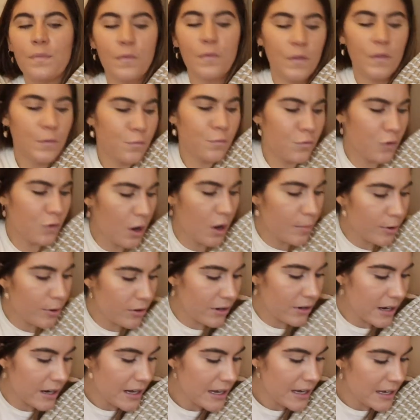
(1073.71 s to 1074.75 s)

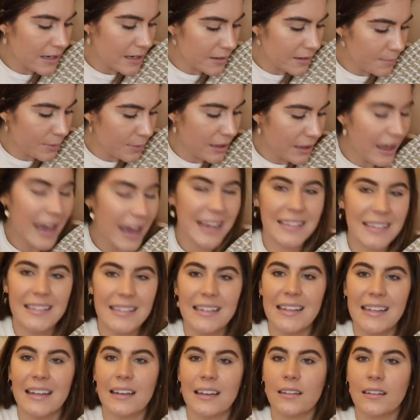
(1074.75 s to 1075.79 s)
rubbery
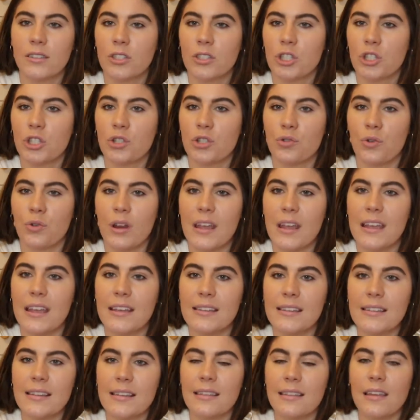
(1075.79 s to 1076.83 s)
plastic
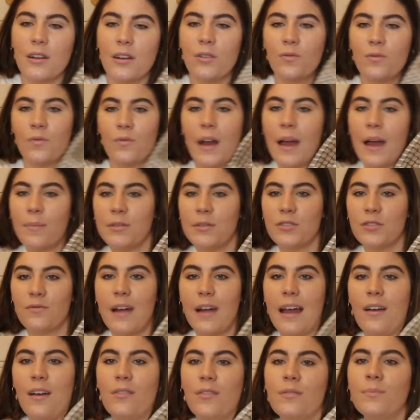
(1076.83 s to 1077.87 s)
strings that are wrapped
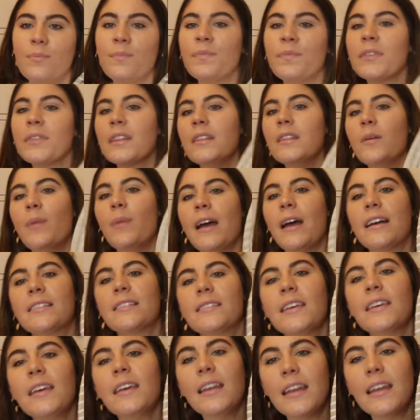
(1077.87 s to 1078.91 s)
around the
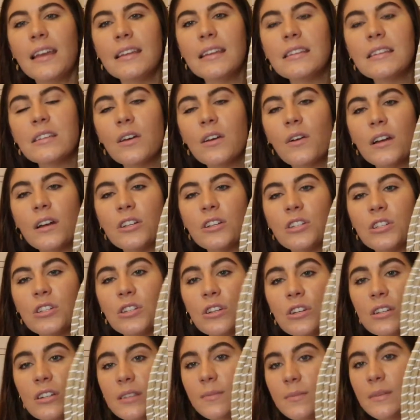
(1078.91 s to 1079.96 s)
basket. And so I just
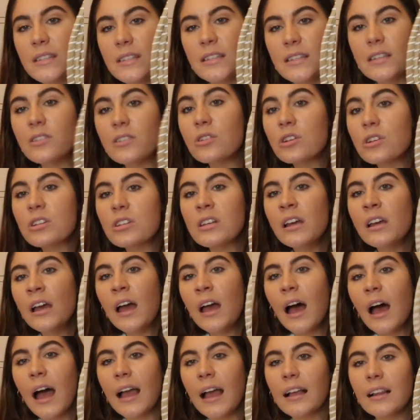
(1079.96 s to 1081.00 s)
took some scissors,
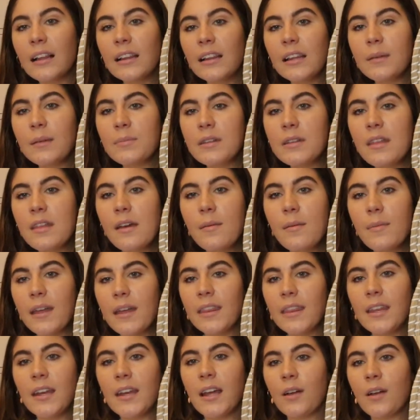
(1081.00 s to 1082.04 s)
I clipped them,
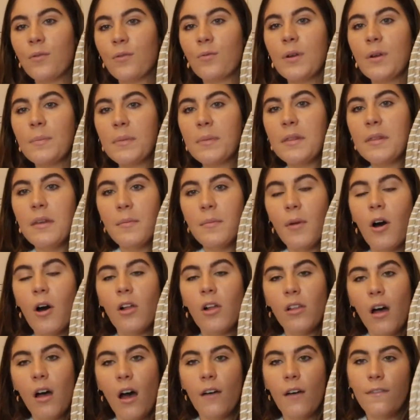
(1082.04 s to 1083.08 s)
and then I ripped them
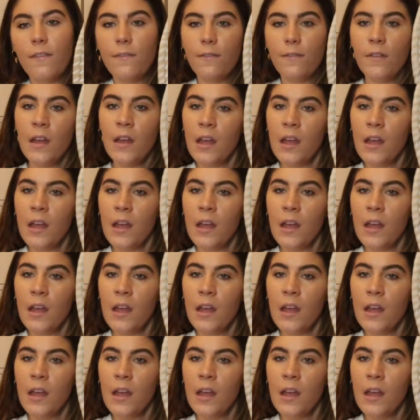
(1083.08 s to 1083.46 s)
all off